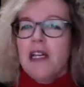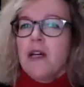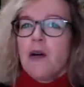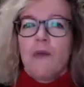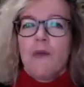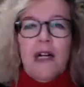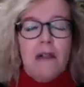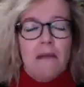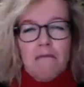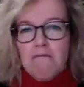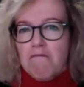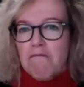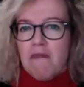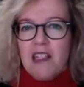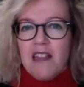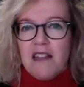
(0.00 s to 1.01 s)
well,
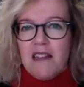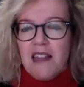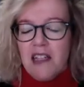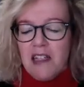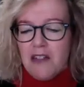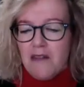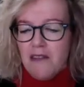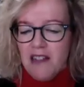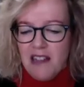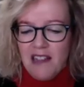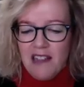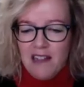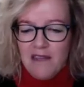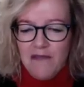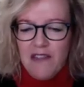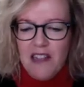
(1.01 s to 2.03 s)
this actually,
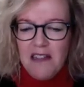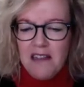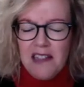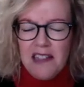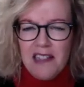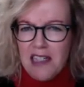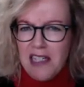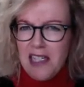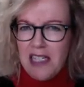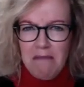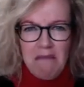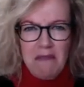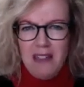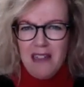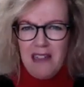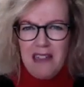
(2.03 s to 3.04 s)
it feels like
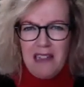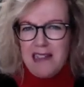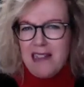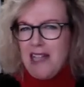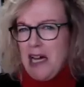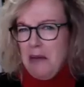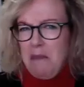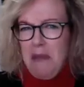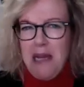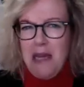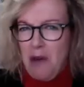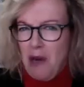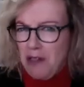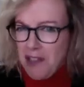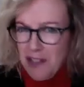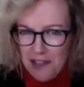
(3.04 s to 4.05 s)
a slimy
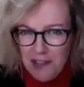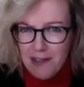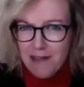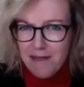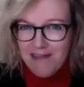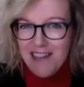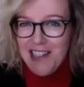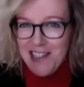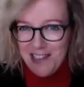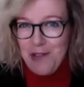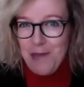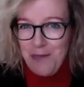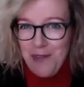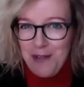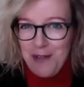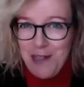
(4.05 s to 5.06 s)
monster. That's
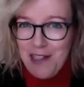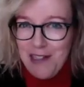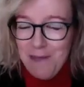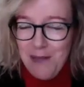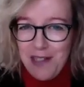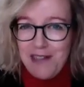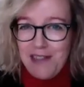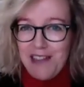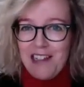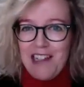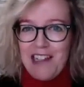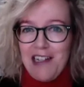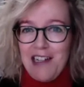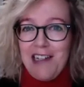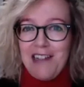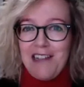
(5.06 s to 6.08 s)
something a
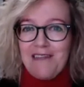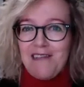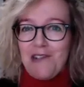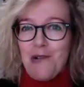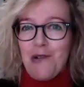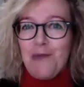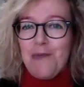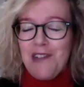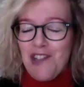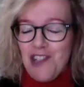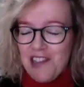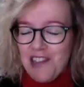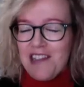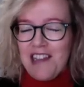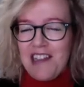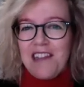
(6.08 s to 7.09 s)
client told me
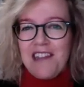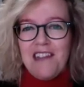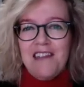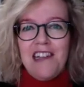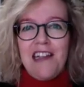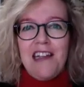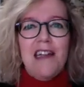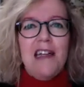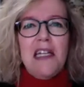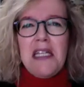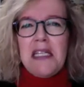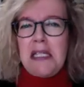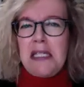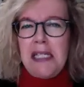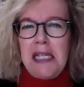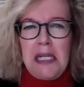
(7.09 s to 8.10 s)
just yesterday, a
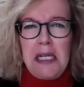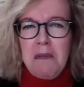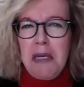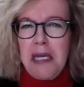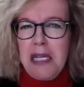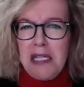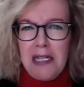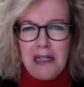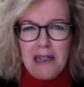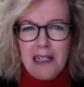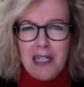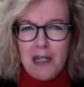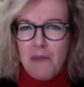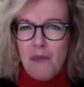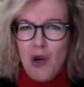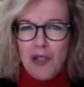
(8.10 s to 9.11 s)
slimy, dark
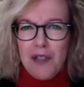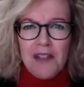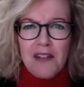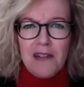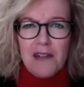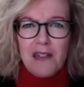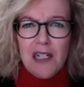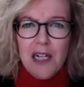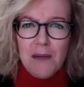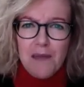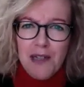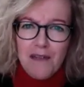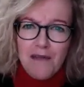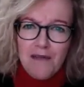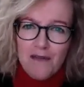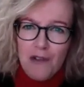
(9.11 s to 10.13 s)
monster
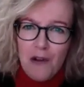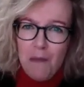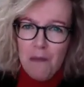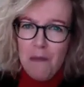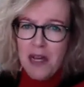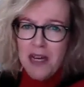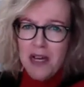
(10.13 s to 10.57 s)
coming from